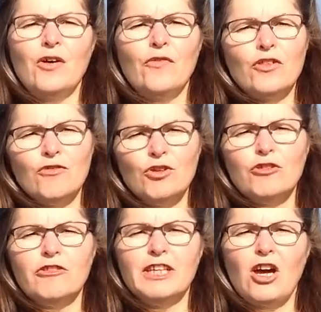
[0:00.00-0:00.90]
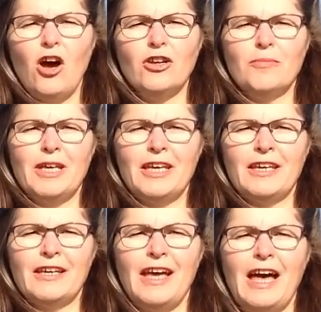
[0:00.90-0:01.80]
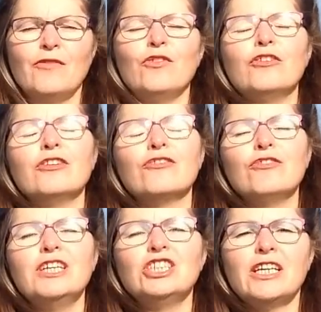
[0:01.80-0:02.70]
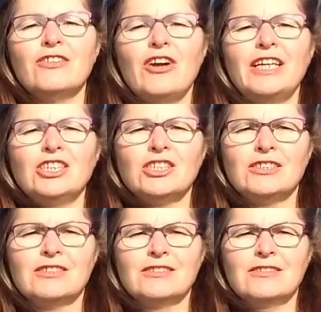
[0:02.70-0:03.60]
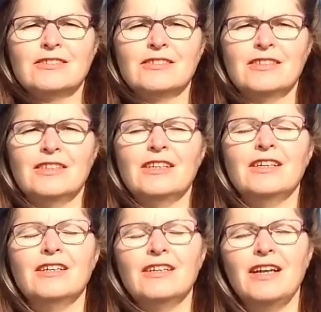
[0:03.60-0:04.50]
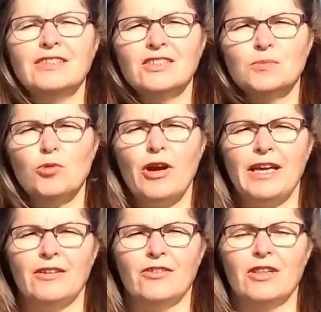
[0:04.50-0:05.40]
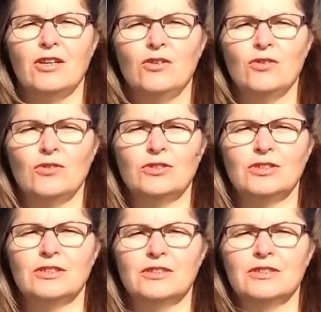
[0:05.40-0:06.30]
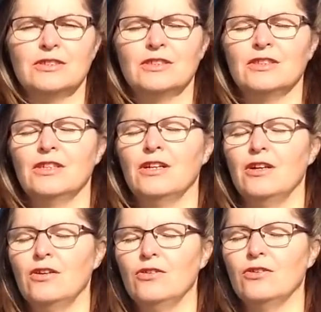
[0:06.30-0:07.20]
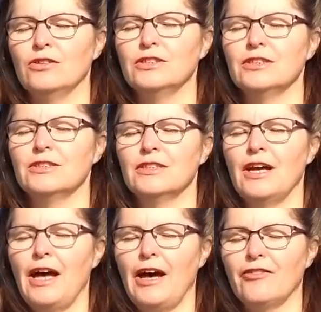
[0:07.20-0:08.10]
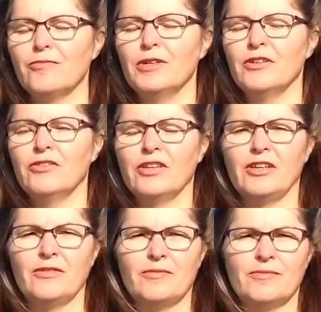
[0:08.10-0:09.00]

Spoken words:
For the rural economy and for its regeneration, let us pray to the Lord. Lord, have mercy.